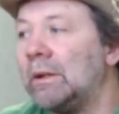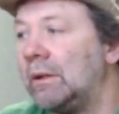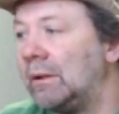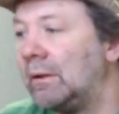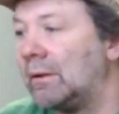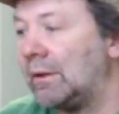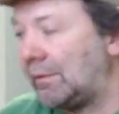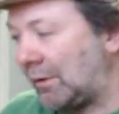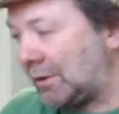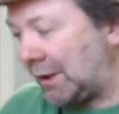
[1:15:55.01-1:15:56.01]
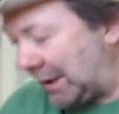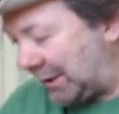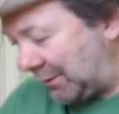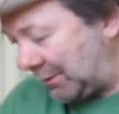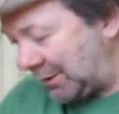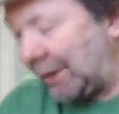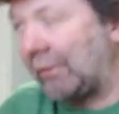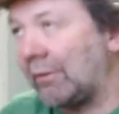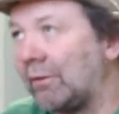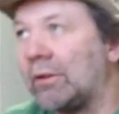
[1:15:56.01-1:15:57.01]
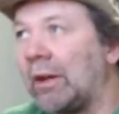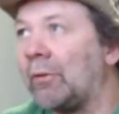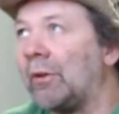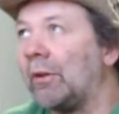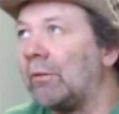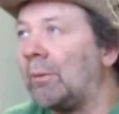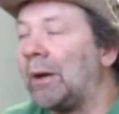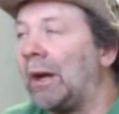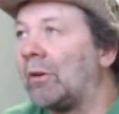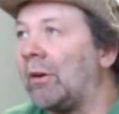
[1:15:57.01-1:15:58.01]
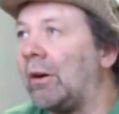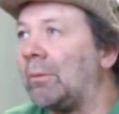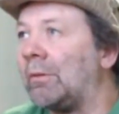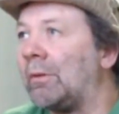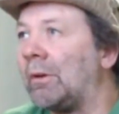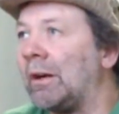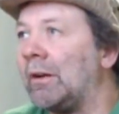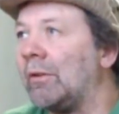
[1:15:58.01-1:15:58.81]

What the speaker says: The first thing I do is I douse it in rubbing alcohol before I use it.